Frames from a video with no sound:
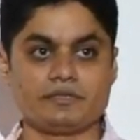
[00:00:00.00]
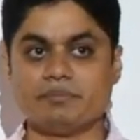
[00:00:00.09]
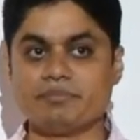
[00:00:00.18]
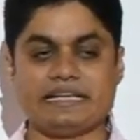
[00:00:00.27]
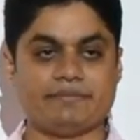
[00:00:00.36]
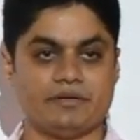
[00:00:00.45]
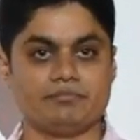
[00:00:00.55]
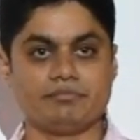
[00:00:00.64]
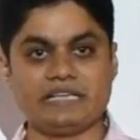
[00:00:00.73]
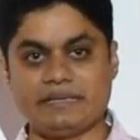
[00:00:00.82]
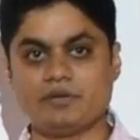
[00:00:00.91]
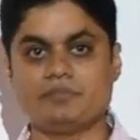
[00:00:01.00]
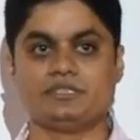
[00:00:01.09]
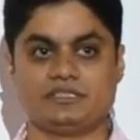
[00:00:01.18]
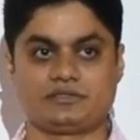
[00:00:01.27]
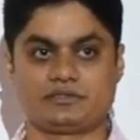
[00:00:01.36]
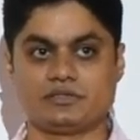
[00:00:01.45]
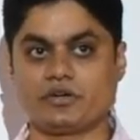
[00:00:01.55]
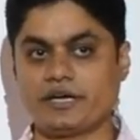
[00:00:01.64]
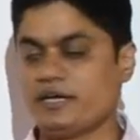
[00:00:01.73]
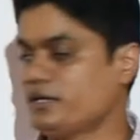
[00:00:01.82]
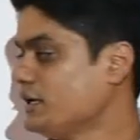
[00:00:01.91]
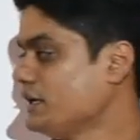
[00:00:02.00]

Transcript: The minimum. Minimum this, okay?